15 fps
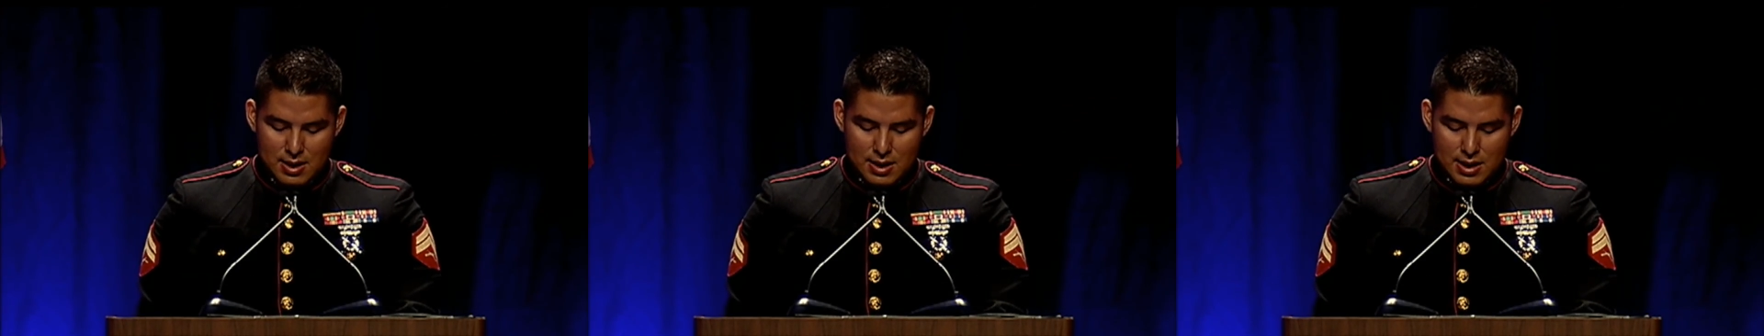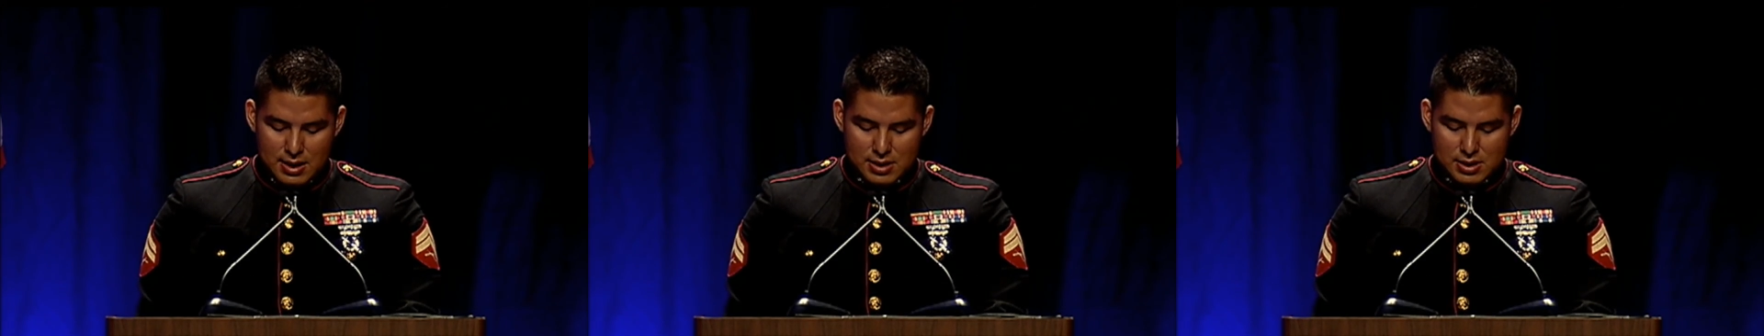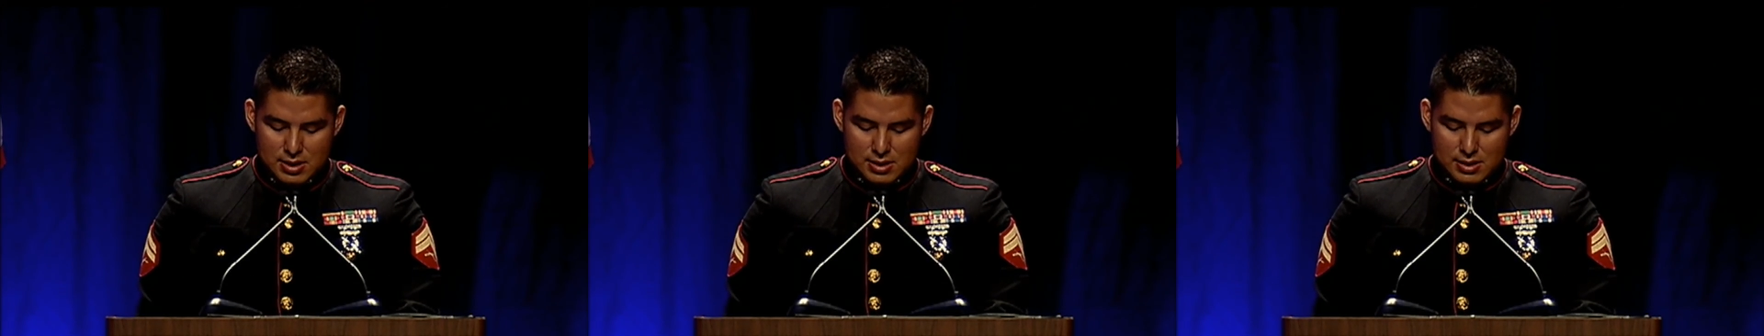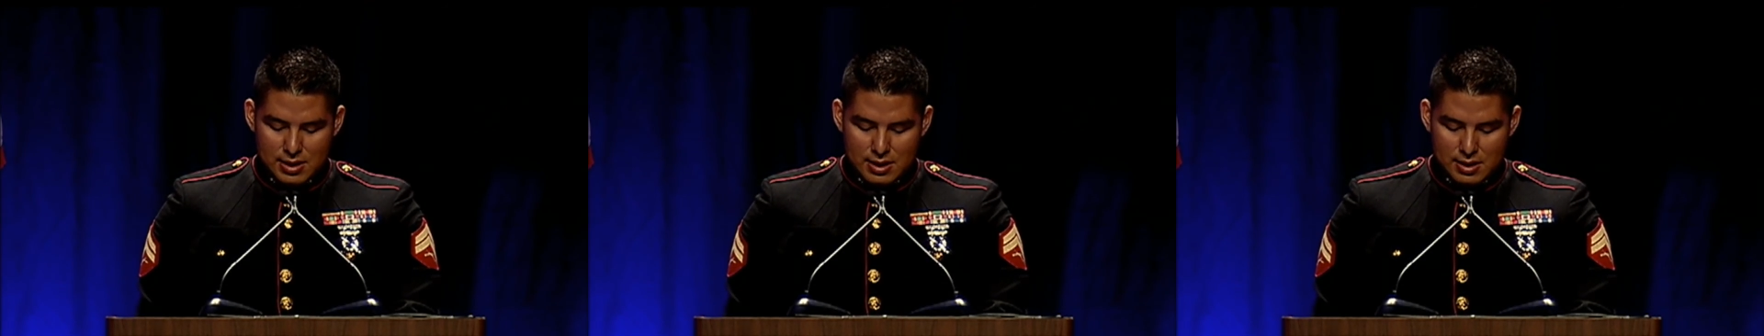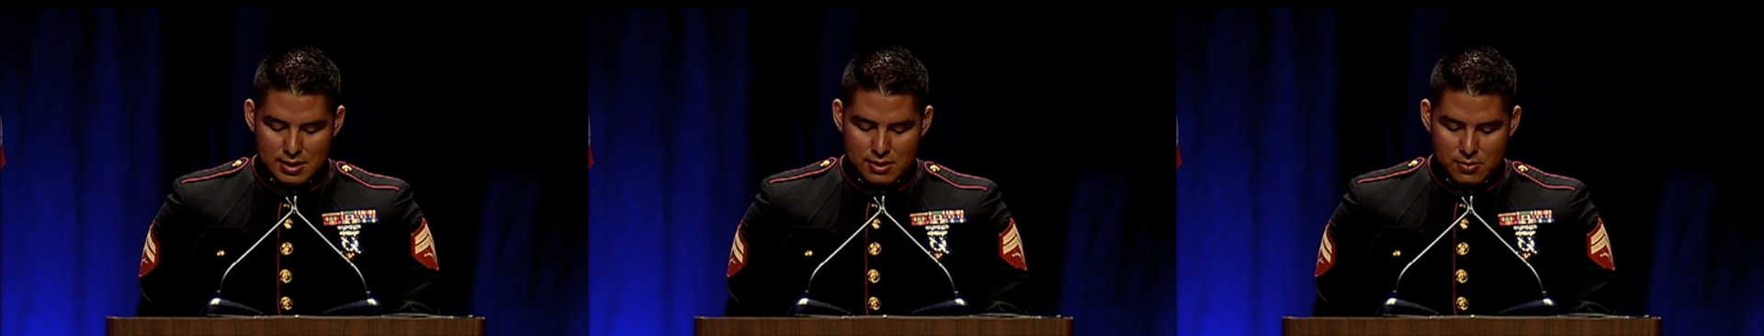and Judge
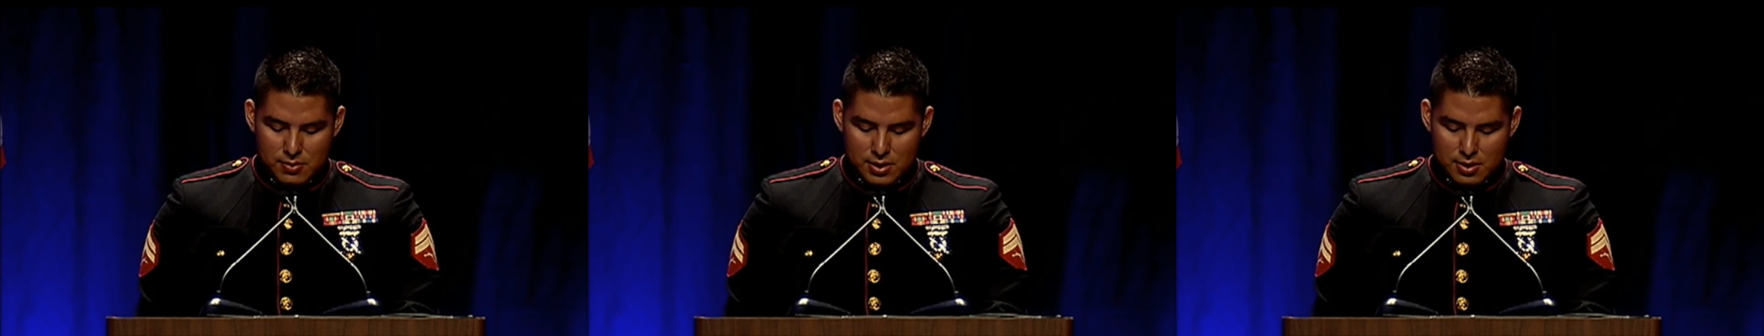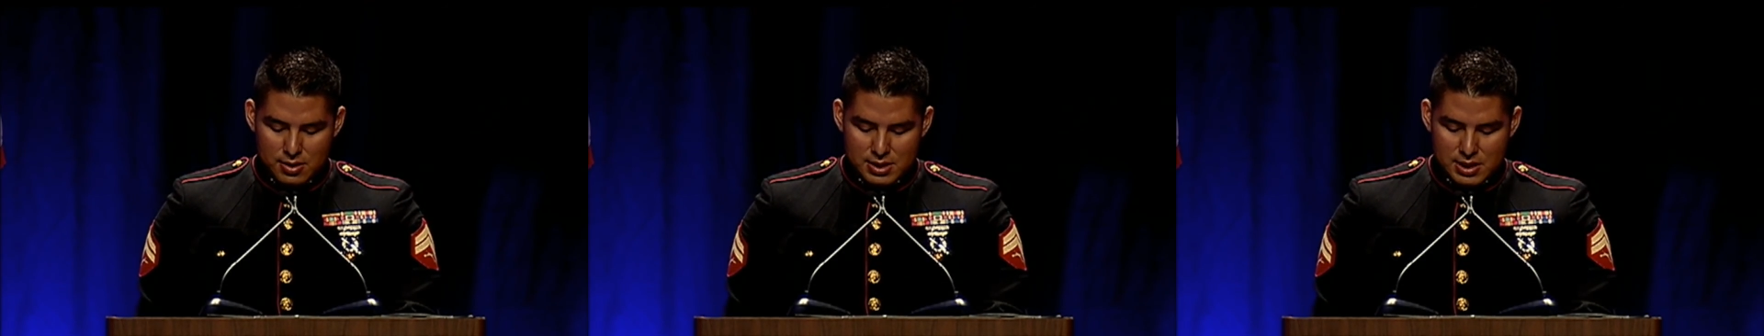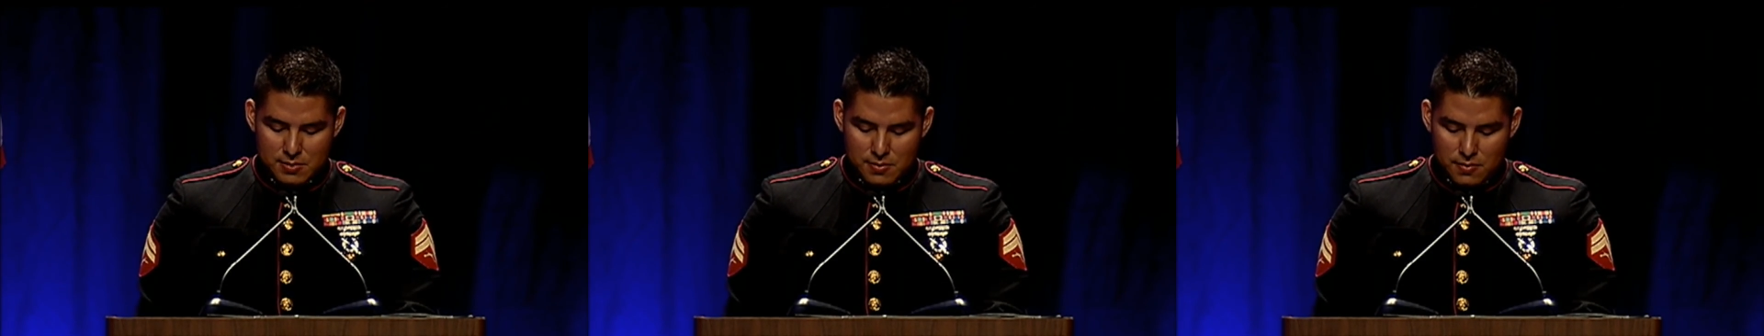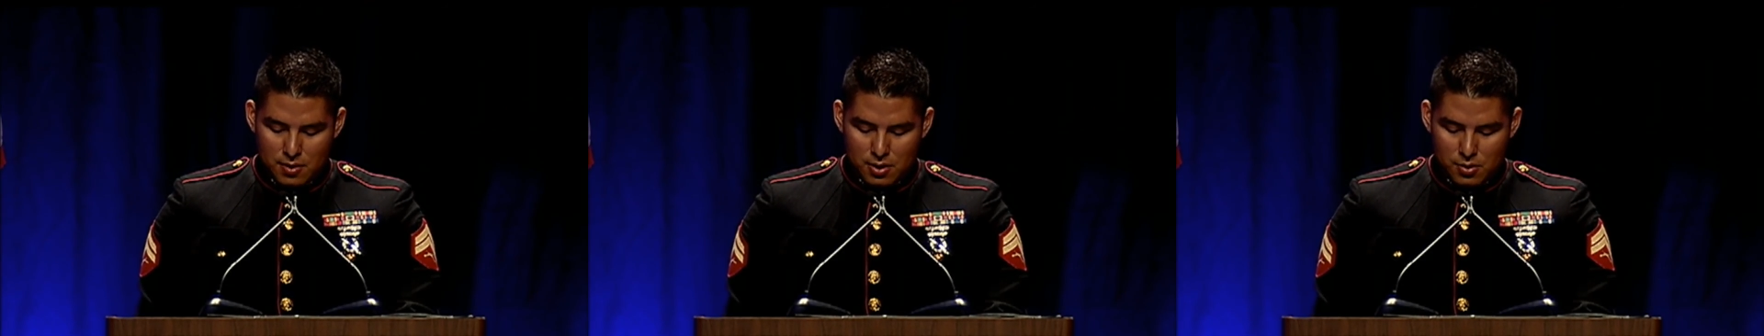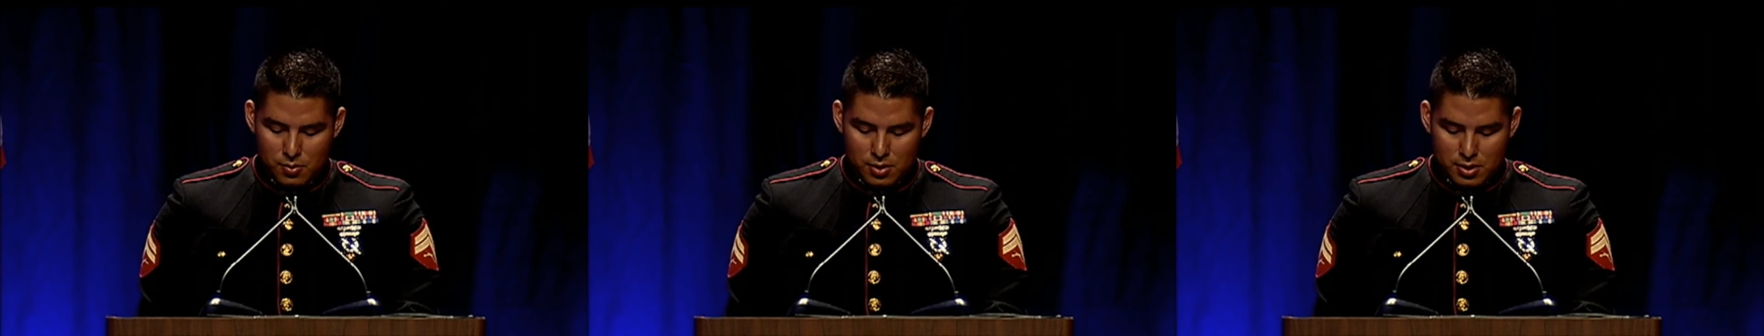Lindley, with her team of
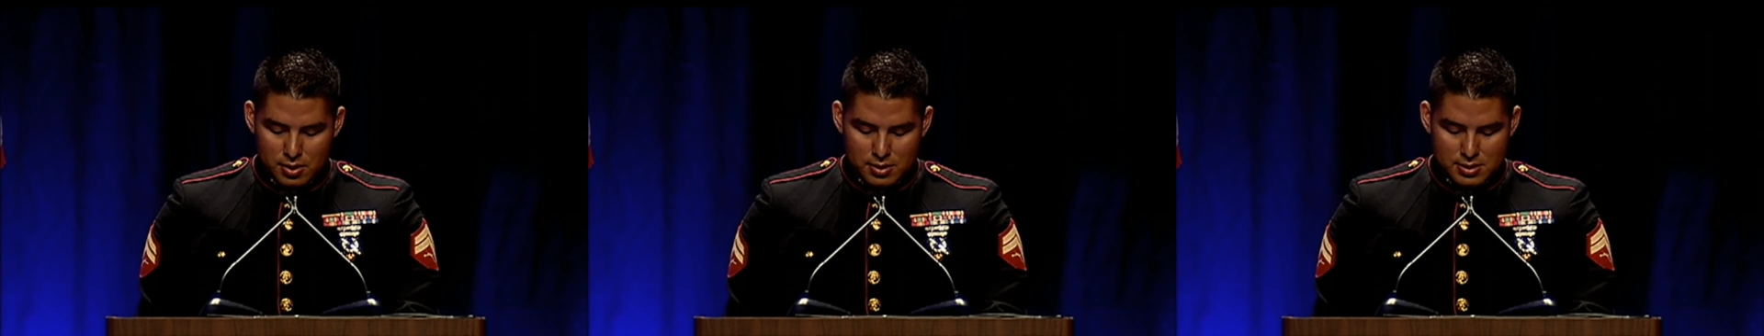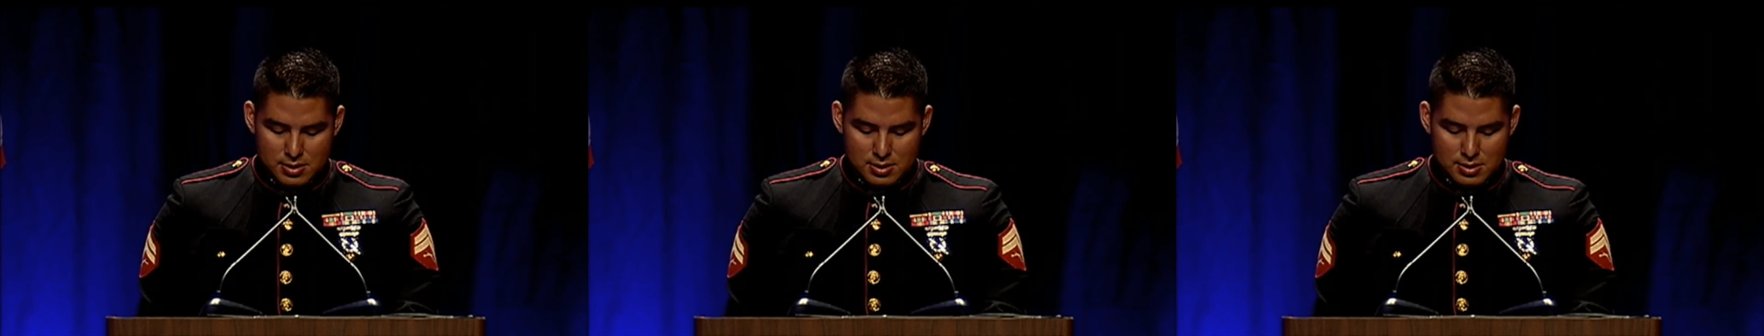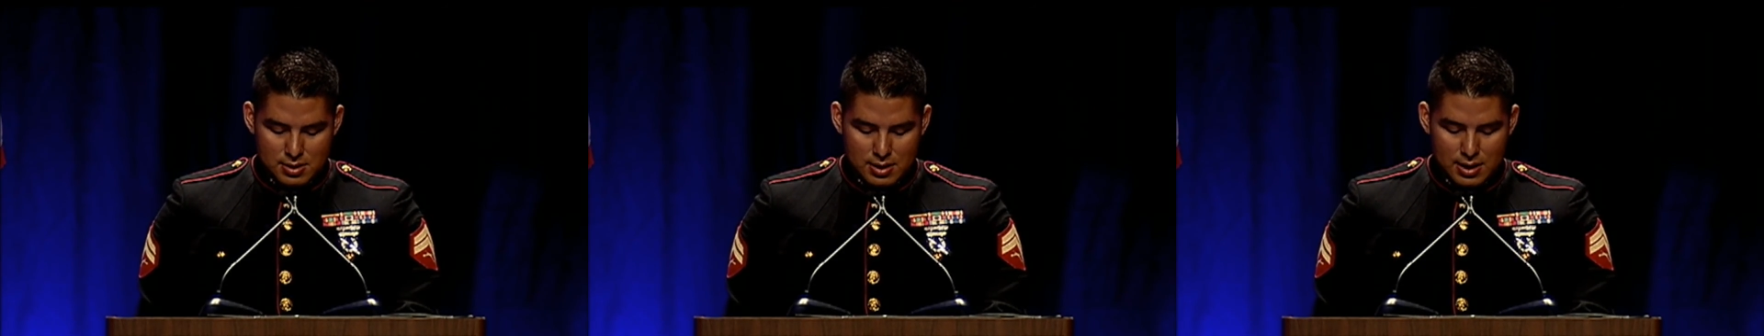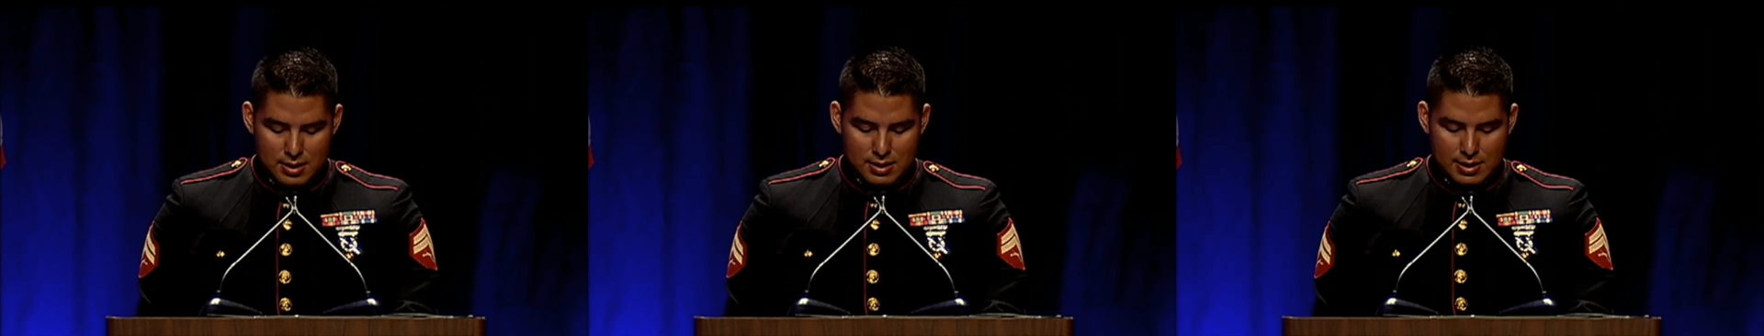hard workers uh,